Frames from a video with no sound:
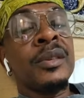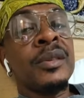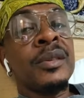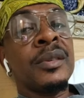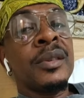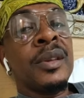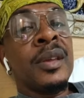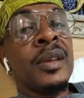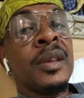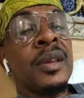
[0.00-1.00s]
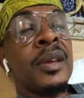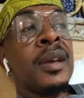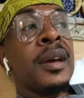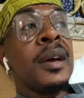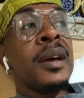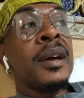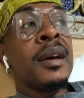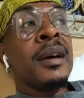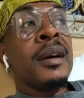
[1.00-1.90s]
(no one is talking)